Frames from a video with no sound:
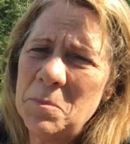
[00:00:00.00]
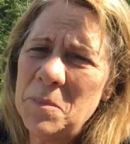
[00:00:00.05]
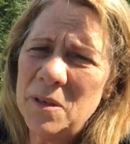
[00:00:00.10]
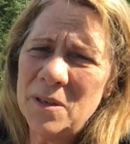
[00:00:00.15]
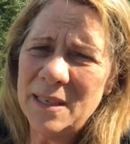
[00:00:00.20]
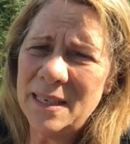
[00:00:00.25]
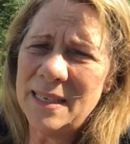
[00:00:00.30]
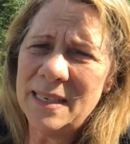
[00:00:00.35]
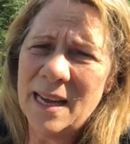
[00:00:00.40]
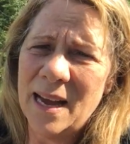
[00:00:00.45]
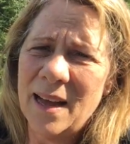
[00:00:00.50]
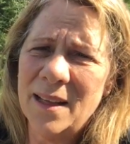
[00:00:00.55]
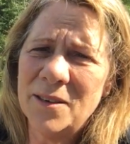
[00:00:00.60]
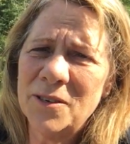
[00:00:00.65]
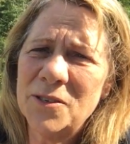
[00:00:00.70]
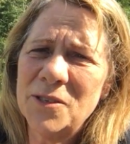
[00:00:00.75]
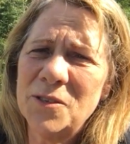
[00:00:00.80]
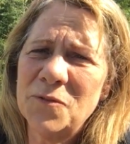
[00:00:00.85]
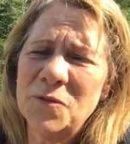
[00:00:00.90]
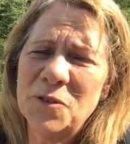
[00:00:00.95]
million
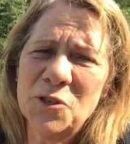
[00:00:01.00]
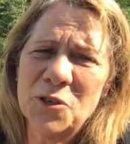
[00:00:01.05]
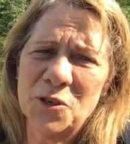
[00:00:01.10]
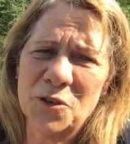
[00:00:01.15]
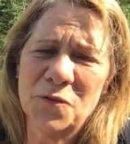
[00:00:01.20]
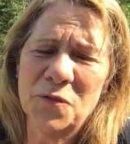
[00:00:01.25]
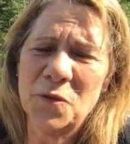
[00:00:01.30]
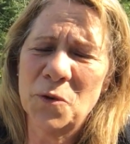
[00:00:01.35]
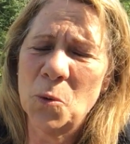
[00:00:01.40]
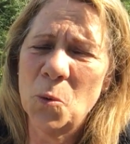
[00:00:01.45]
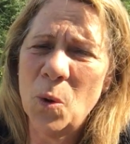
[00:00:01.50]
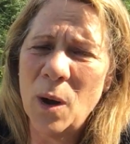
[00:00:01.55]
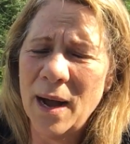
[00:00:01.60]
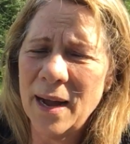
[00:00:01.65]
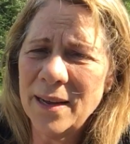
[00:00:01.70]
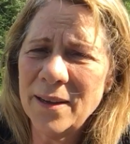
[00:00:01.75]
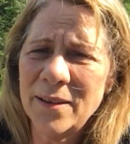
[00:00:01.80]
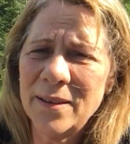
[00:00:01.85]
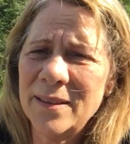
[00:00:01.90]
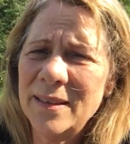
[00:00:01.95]
dollars sure for a
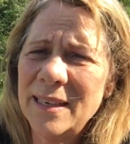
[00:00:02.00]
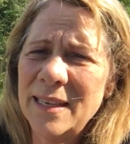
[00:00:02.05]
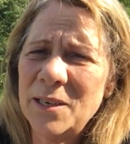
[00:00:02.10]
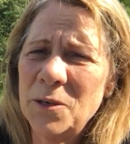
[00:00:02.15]
while